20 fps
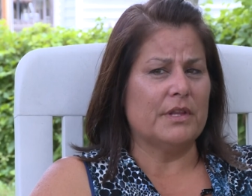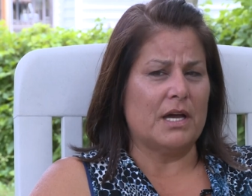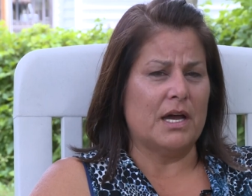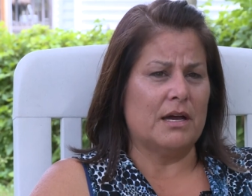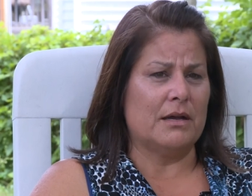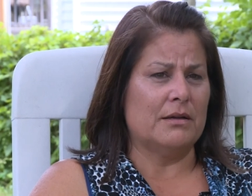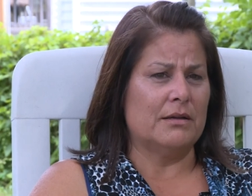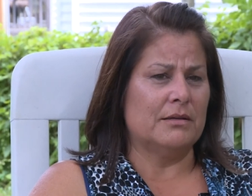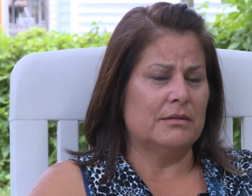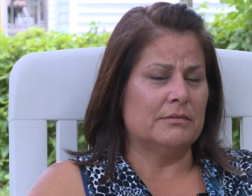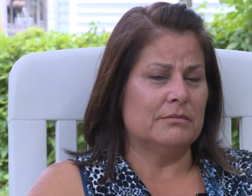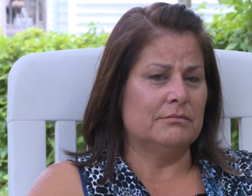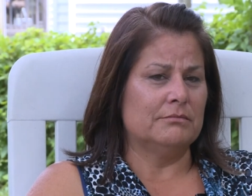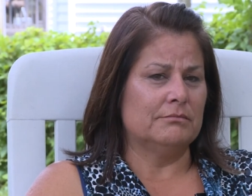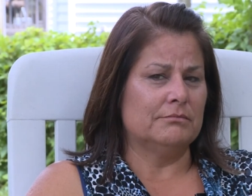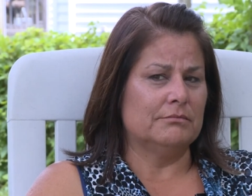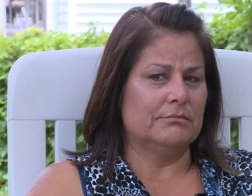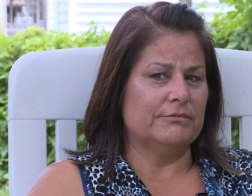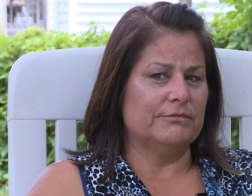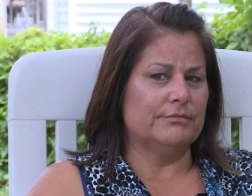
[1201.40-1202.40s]
uh,
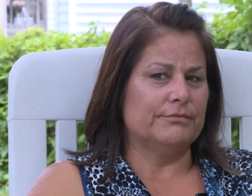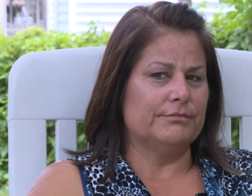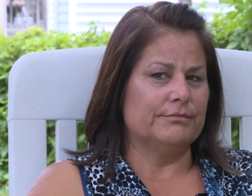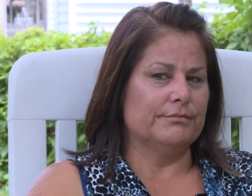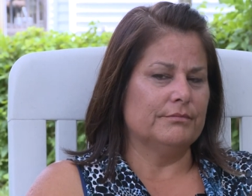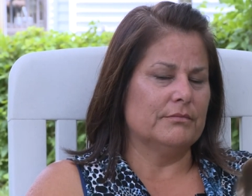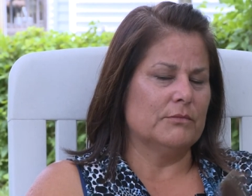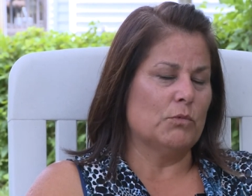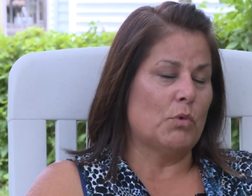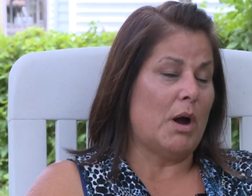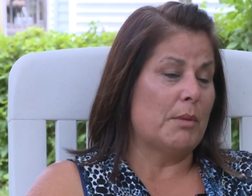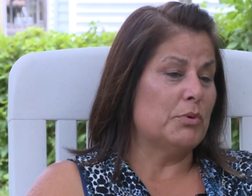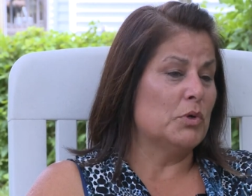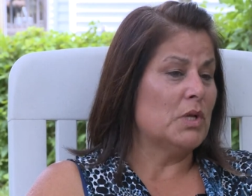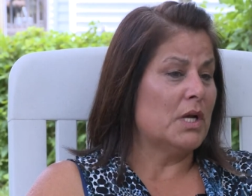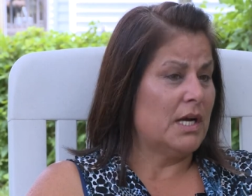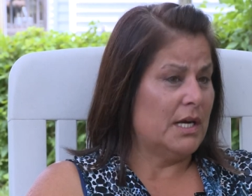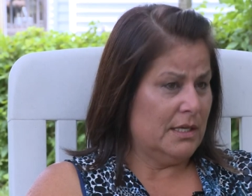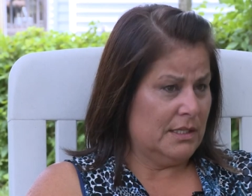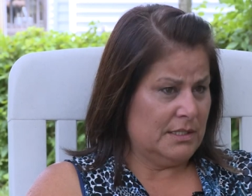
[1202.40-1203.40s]
Walpole
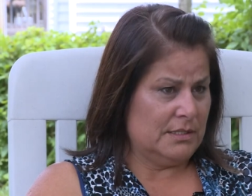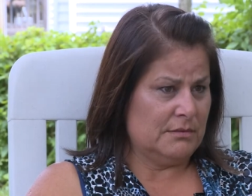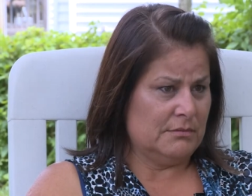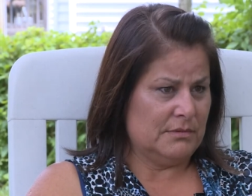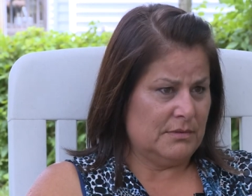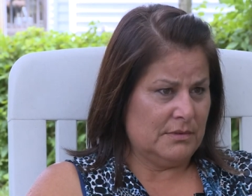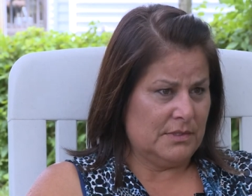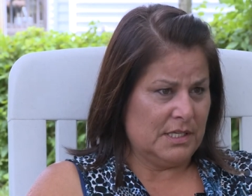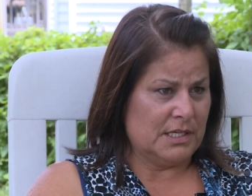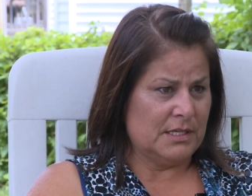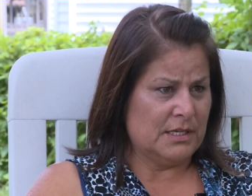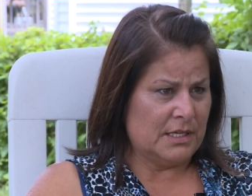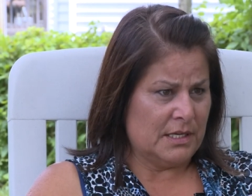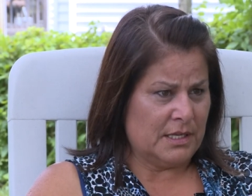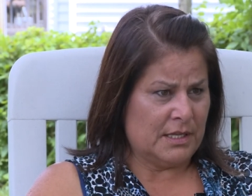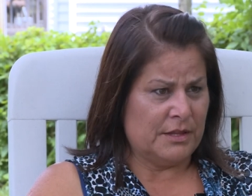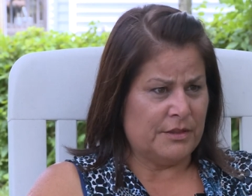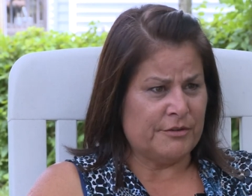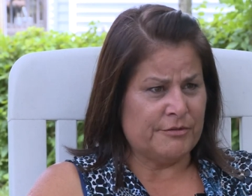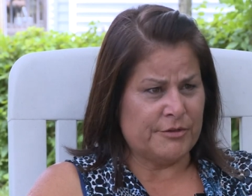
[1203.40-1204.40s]
Island,
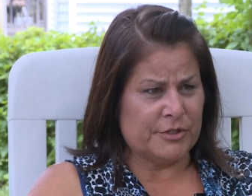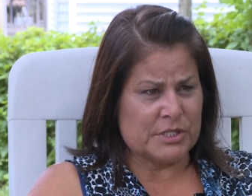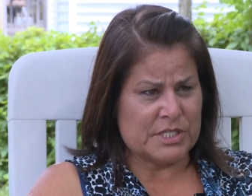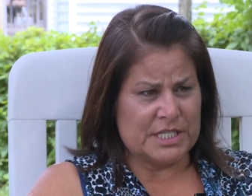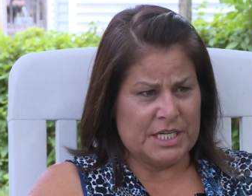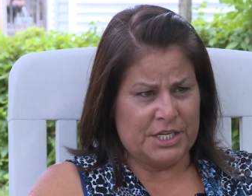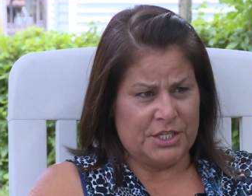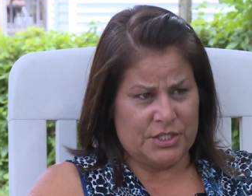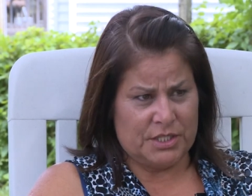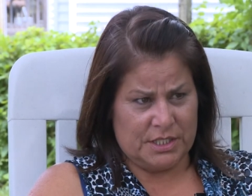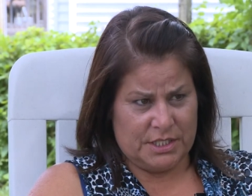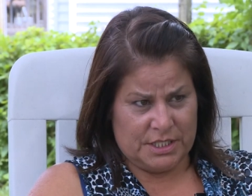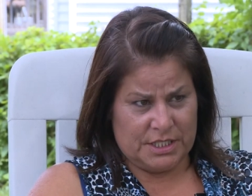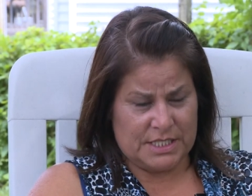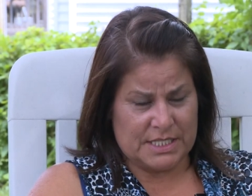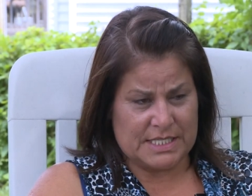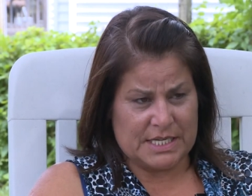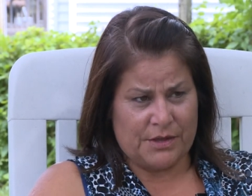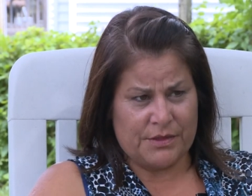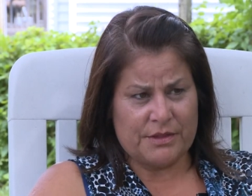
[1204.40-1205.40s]
another First Nation
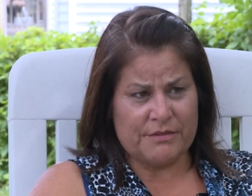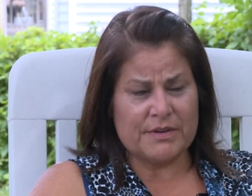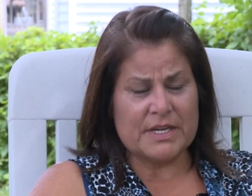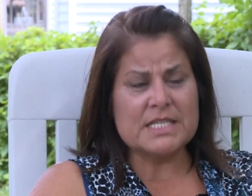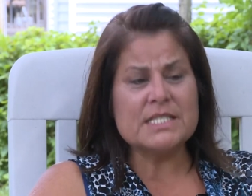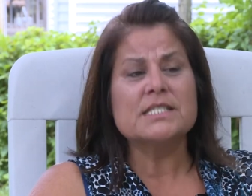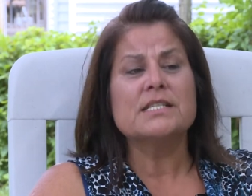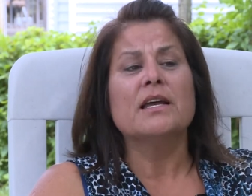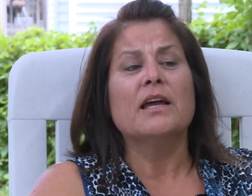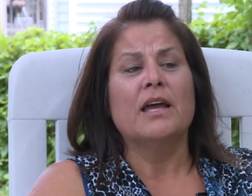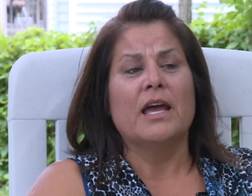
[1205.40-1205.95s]
just south of us,